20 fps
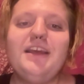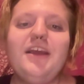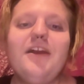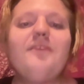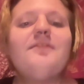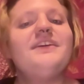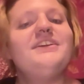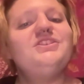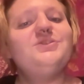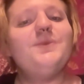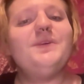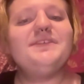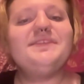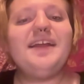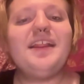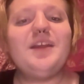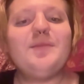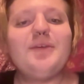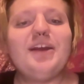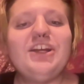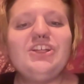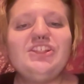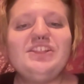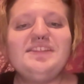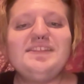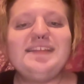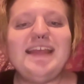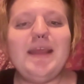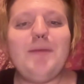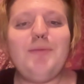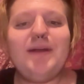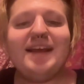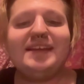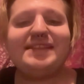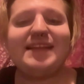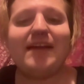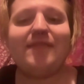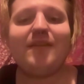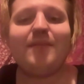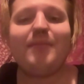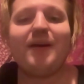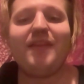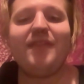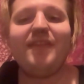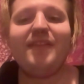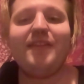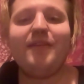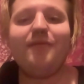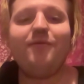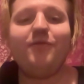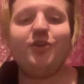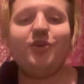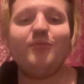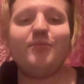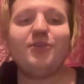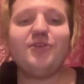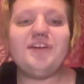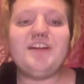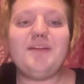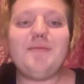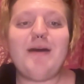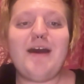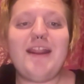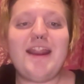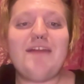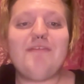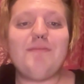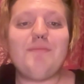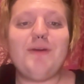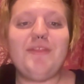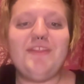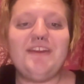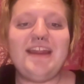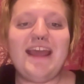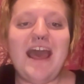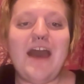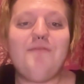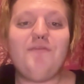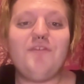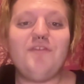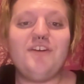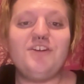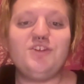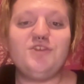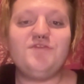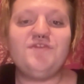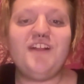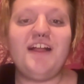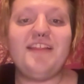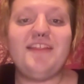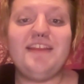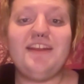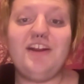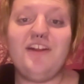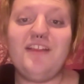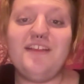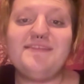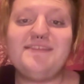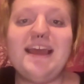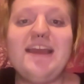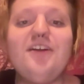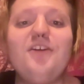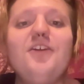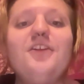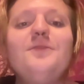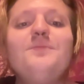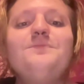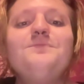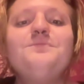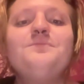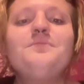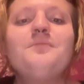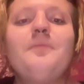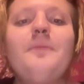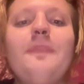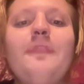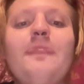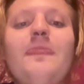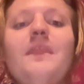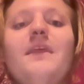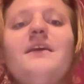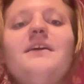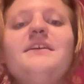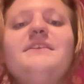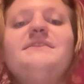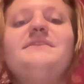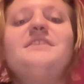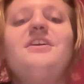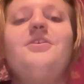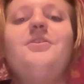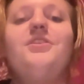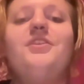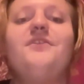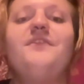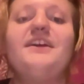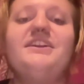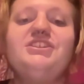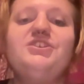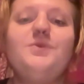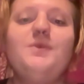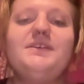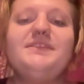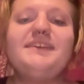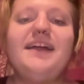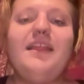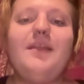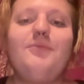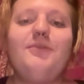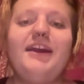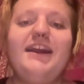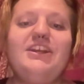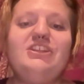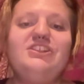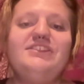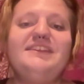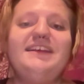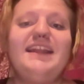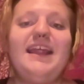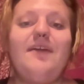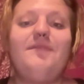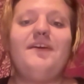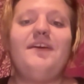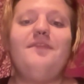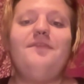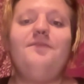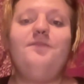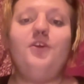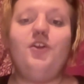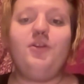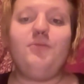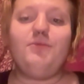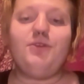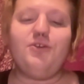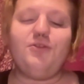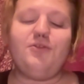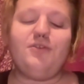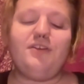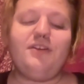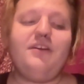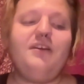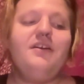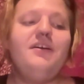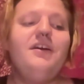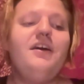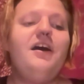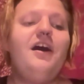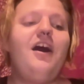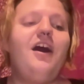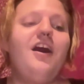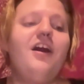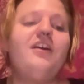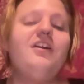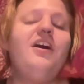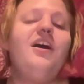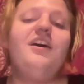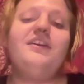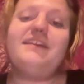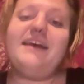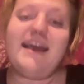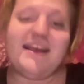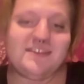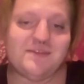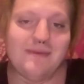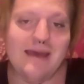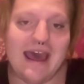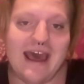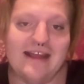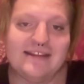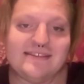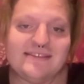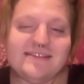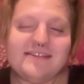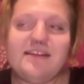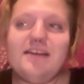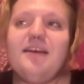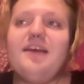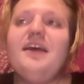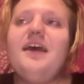Ritual celebrations take place every month at the full moon and about every month and a half for rituals following the yearly cycle. So the ritual celebrations at every full moon are called esbats.